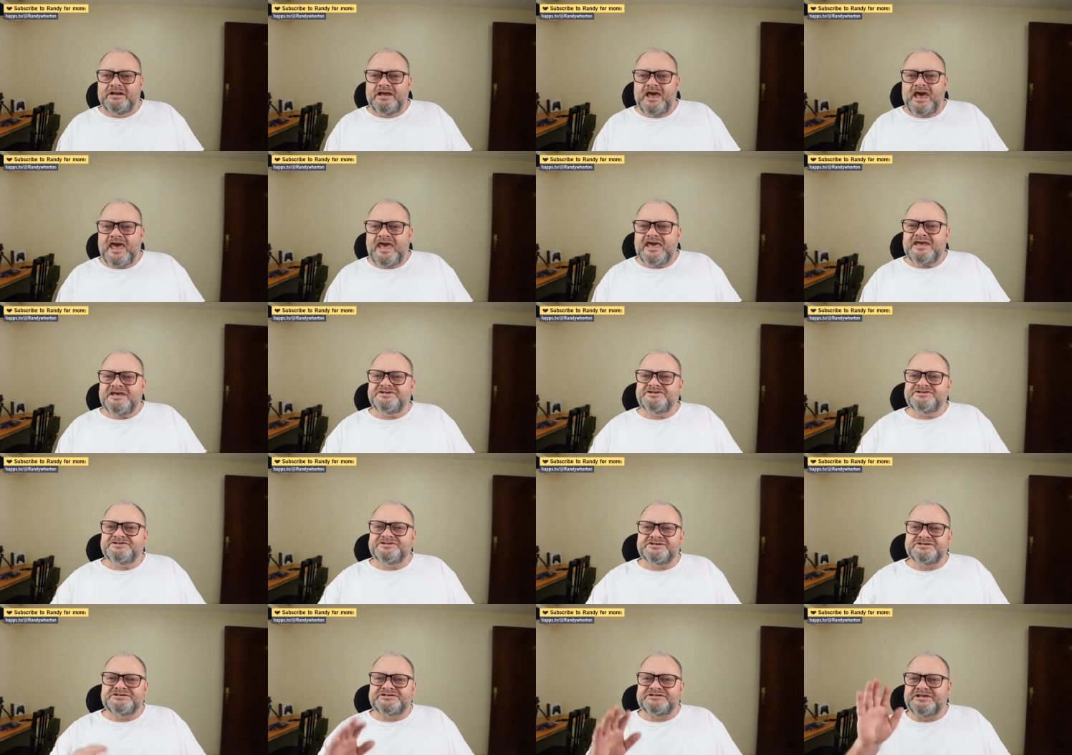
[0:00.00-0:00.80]
He's
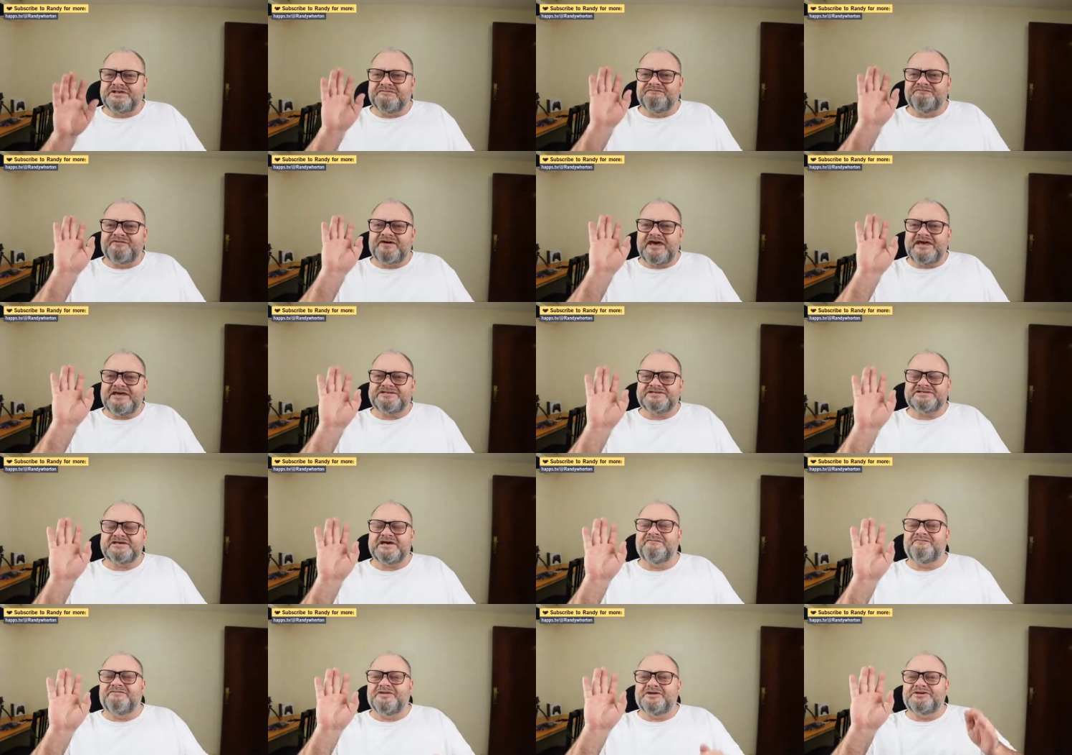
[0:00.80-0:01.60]
just the
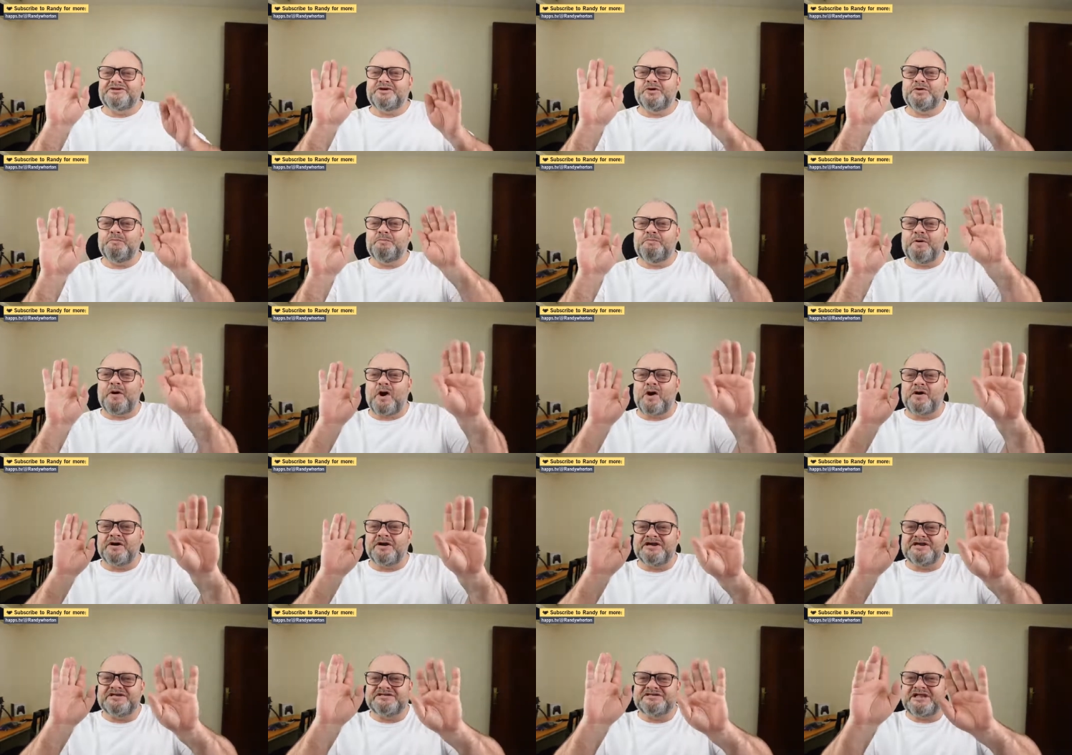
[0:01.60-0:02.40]
face of the two
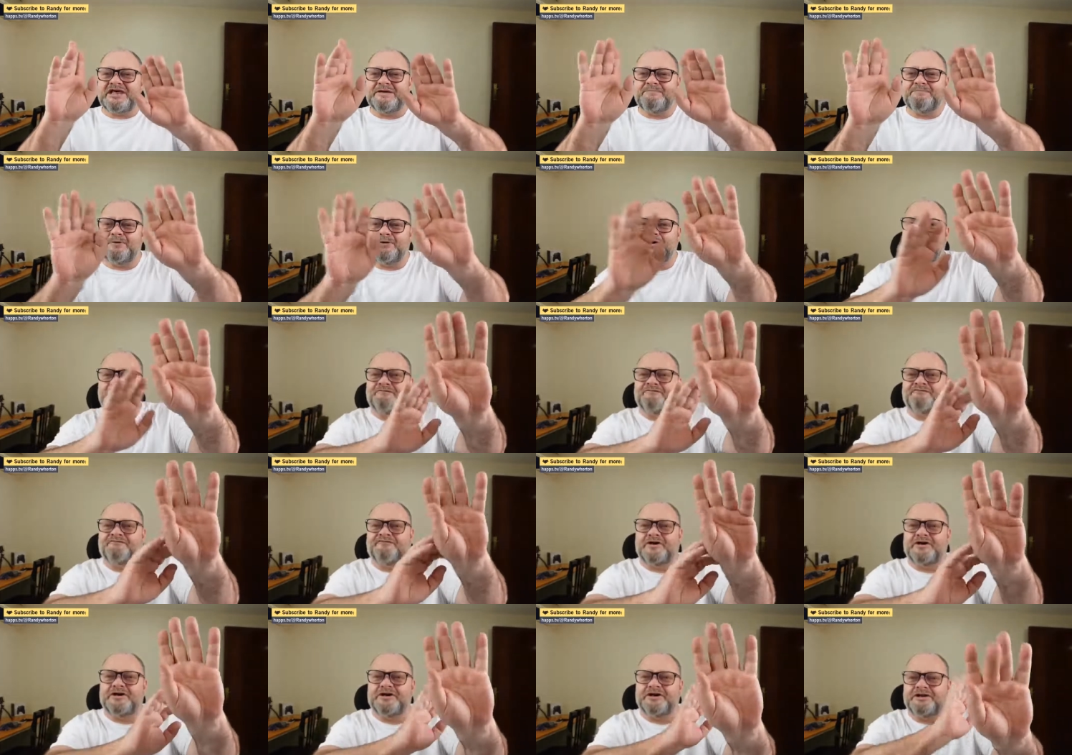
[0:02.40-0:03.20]
parties they put in
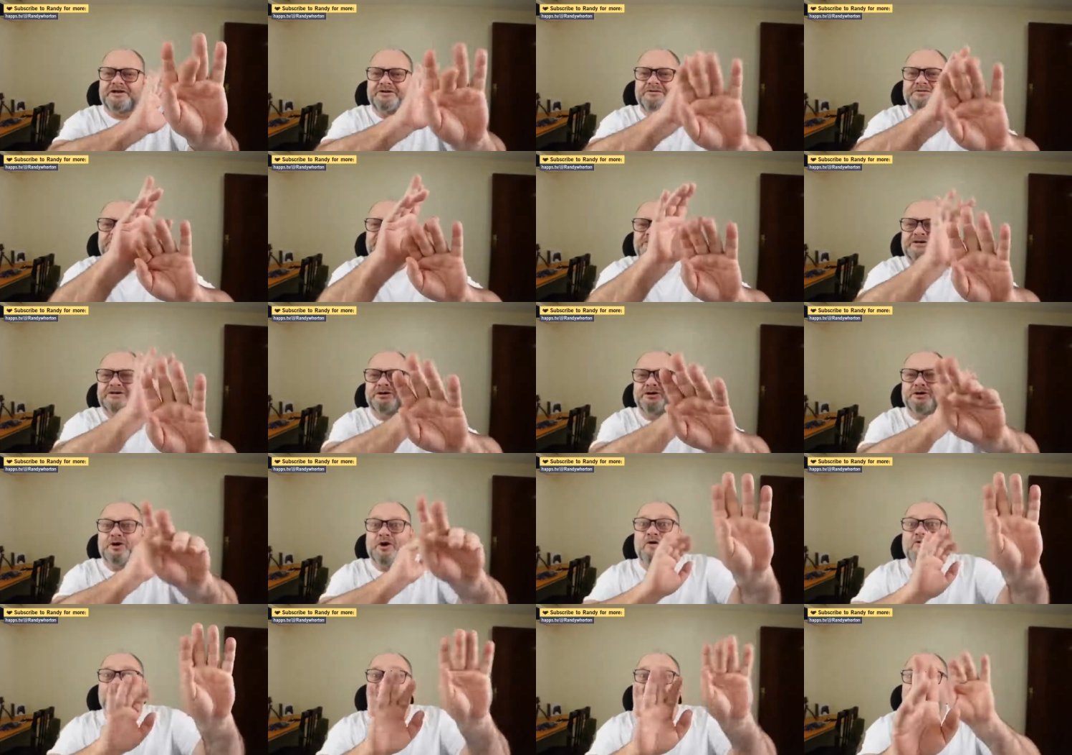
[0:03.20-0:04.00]
front of you to
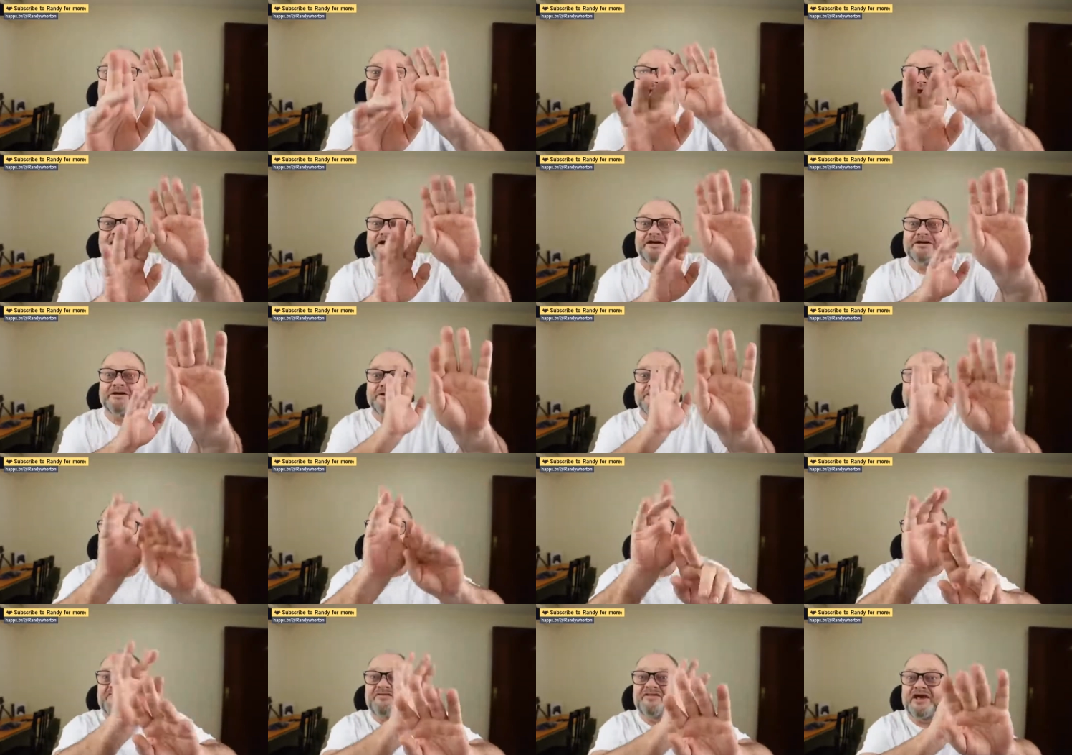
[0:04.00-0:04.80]
look over here, look
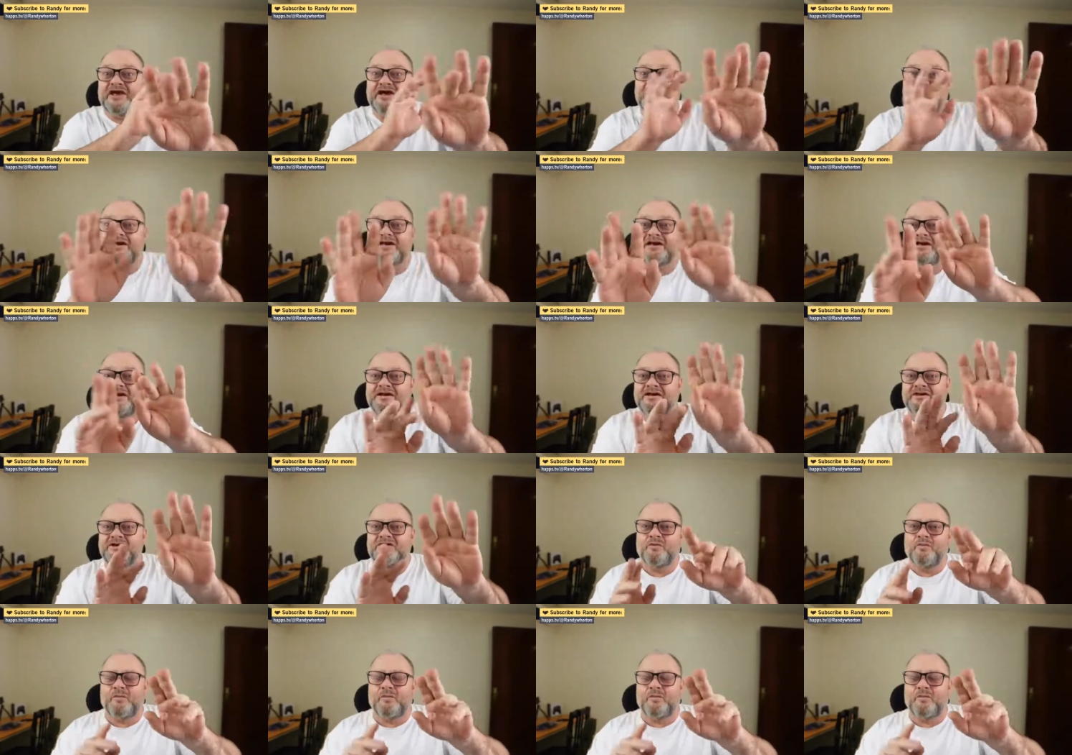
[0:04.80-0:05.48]
over there,